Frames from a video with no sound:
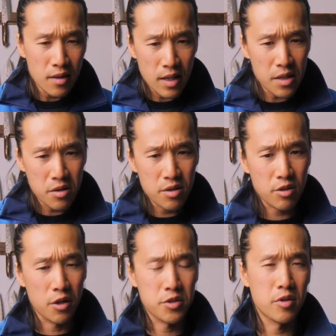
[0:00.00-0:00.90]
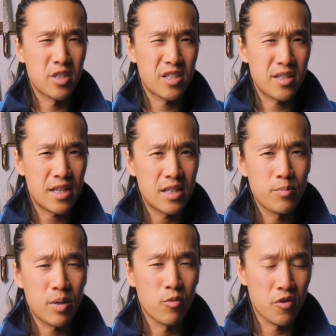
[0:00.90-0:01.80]
Leather is also a slightly
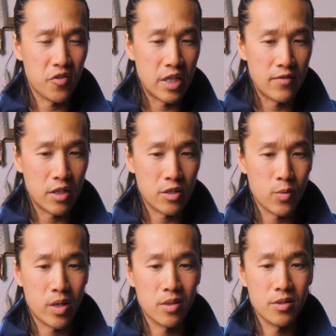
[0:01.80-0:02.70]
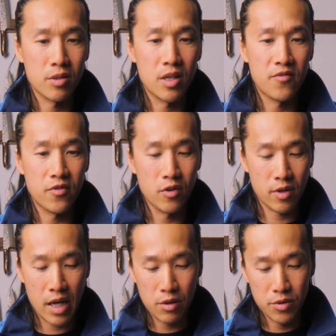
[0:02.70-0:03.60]
bit more forgiving as well. So if
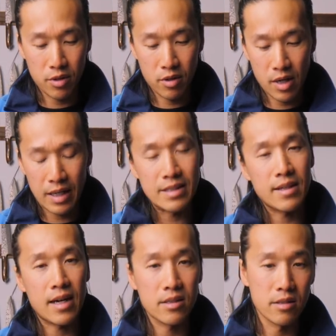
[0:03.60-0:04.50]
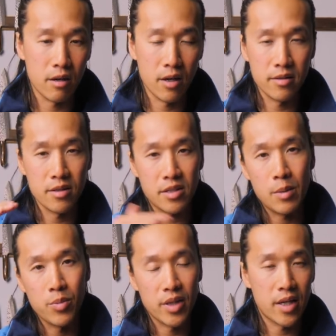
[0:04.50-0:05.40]
your angles are not exactly on the
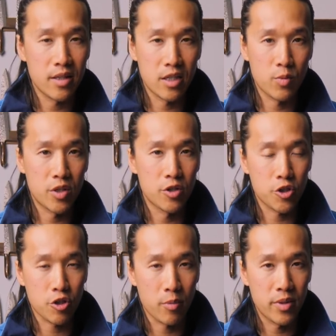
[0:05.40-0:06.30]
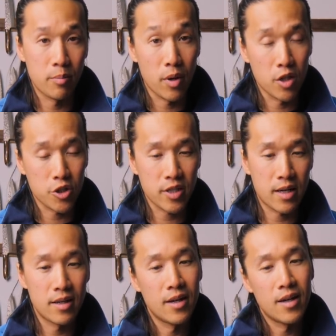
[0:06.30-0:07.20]
same plane as what you just sharpened and polished
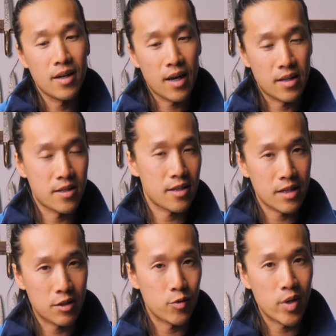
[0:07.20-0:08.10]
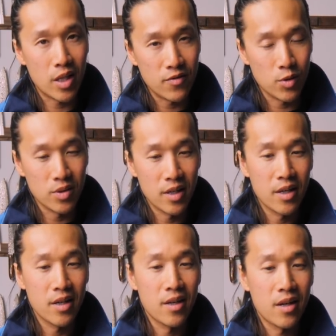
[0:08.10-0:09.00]
at the 6,000 grit level,
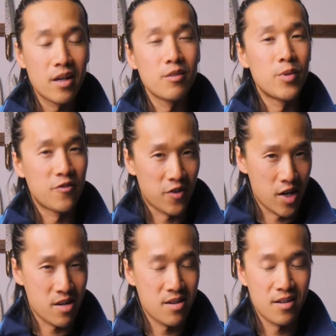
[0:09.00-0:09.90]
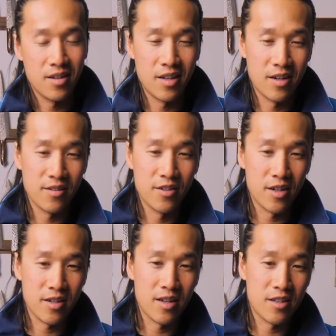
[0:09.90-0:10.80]
it'll be fine. Yeah, you're
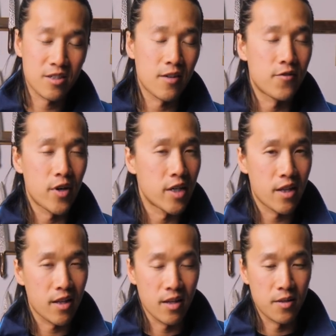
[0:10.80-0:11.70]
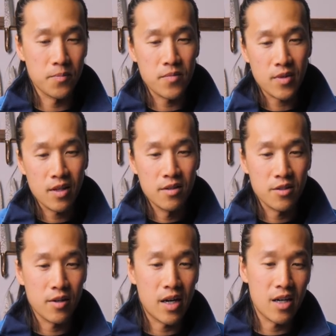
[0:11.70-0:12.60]
not going to suffer anything there.
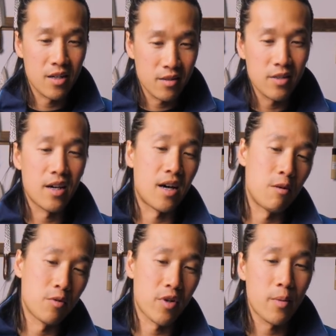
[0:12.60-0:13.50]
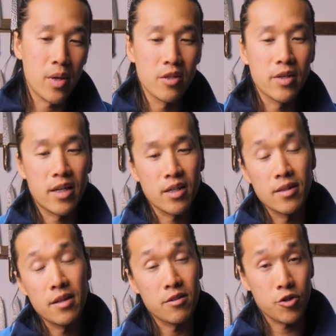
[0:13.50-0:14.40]
So I would recommend you getting a
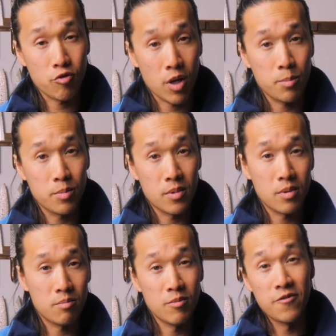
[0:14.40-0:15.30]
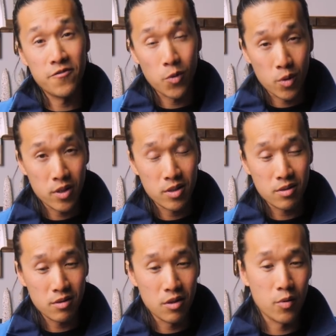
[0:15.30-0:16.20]
leather strop before
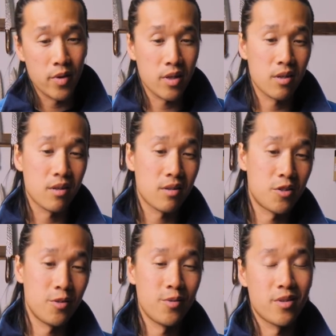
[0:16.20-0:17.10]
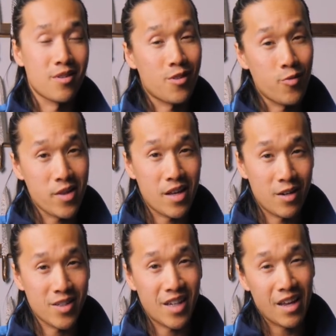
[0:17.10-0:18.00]
going to the
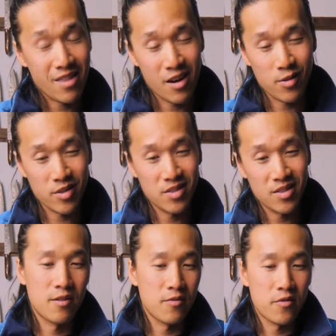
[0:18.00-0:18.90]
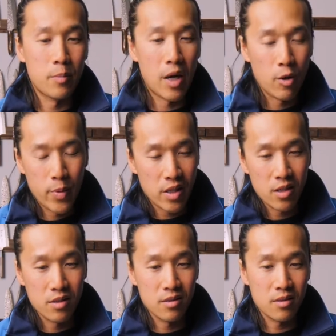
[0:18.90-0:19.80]
3,000, 8,000. In my
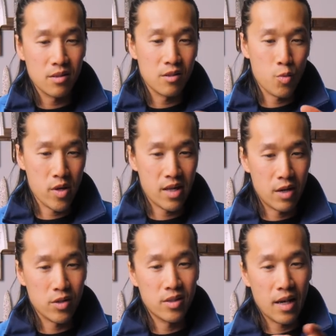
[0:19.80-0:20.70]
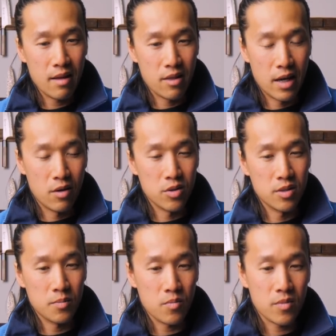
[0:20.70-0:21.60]
opinion, 3,000,
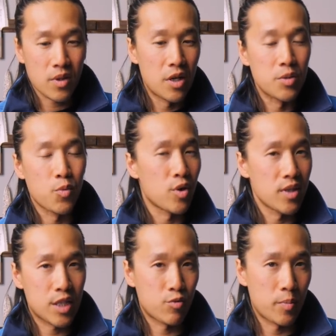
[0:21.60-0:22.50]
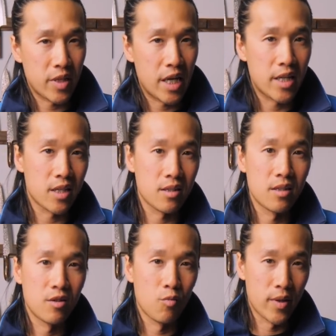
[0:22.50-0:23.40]
8,000 is more or less replicating
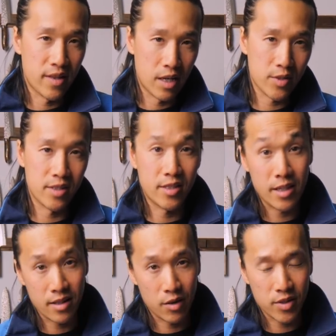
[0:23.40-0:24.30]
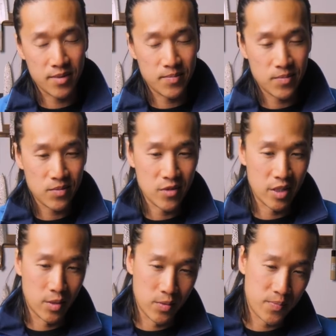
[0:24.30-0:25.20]
1,000, 6,000.
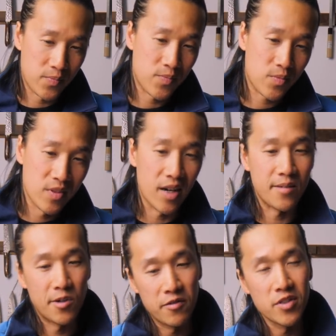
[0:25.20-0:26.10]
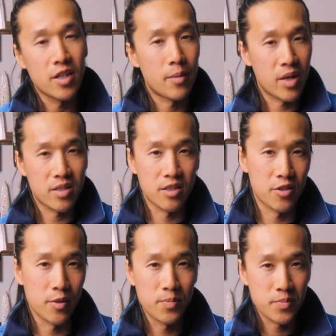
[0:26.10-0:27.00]
So yeah, hopefully that makes sense
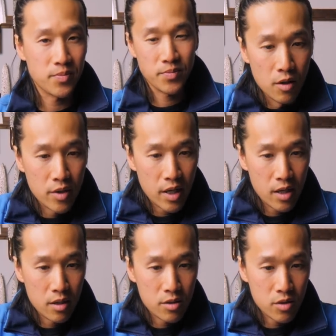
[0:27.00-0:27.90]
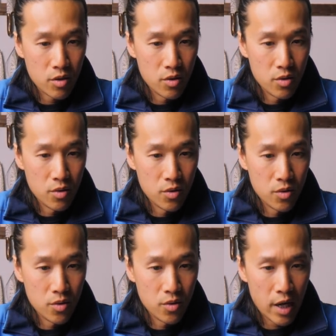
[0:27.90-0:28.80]
to you. Okay,
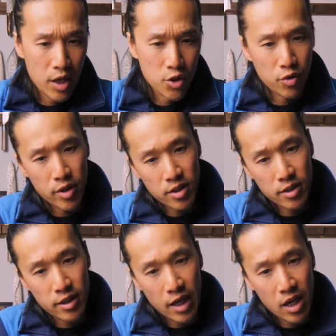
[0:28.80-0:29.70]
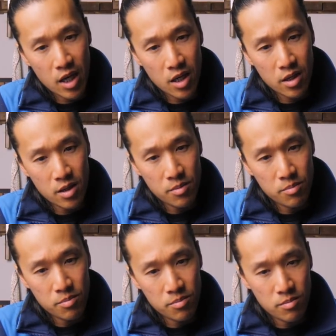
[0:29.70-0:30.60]
so Android
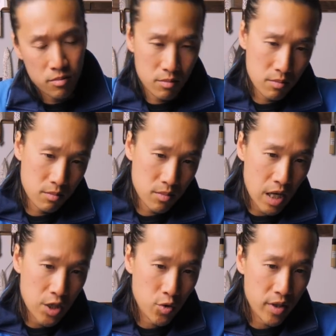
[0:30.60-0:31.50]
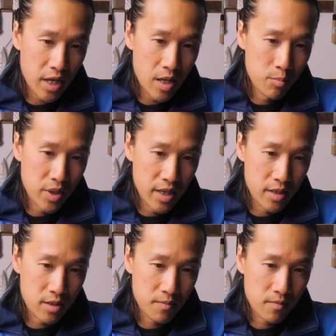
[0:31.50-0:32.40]
game
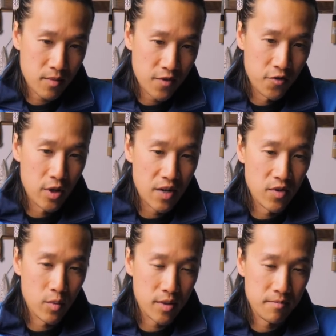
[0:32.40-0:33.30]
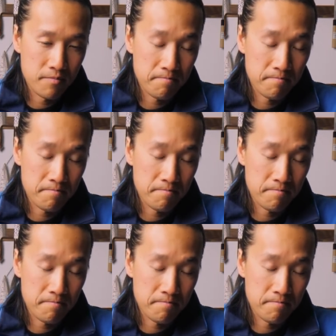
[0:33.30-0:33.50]
plays for everyone.